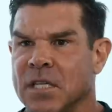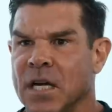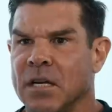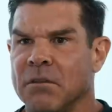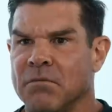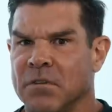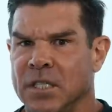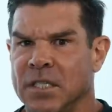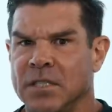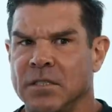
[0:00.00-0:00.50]

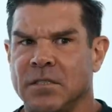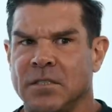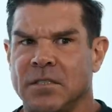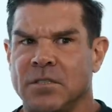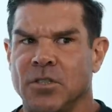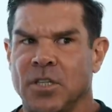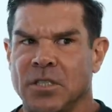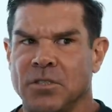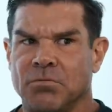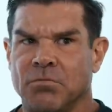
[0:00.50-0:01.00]
got he's
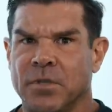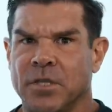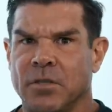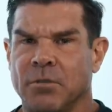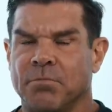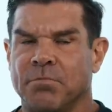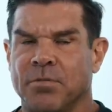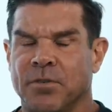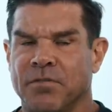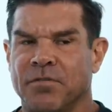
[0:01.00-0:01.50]
does real
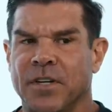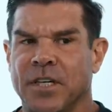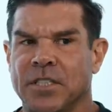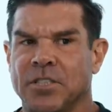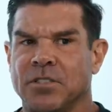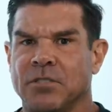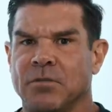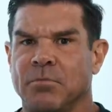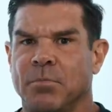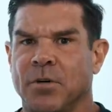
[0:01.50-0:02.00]
like,
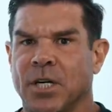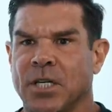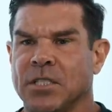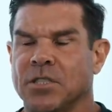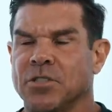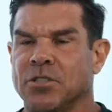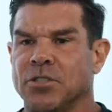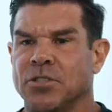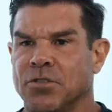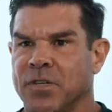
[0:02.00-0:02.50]
professional
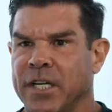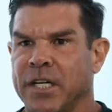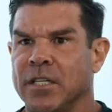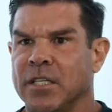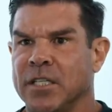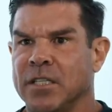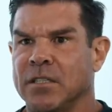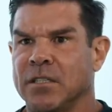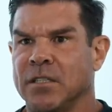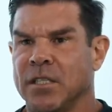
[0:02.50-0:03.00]
boxer training.
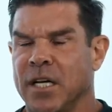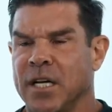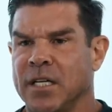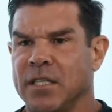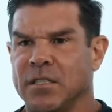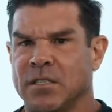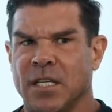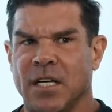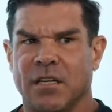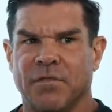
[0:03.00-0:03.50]
Yeah, yeah and,
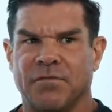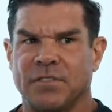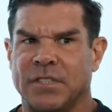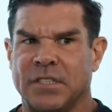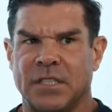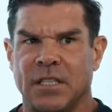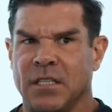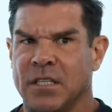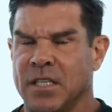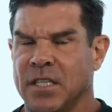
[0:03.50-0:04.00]
he's got a
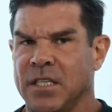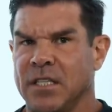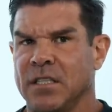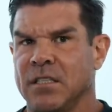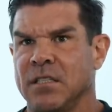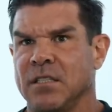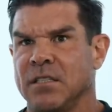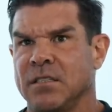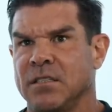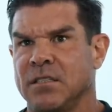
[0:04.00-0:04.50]
facility
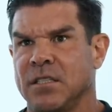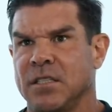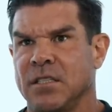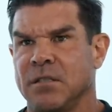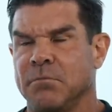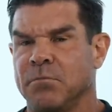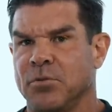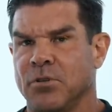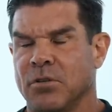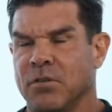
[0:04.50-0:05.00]
in
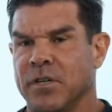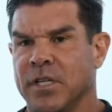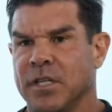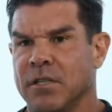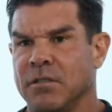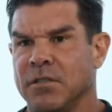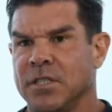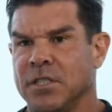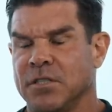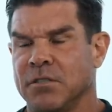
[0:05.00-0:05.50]
in Puerto
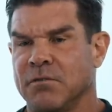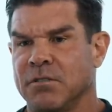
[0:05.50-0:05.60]
Rico. He's yep.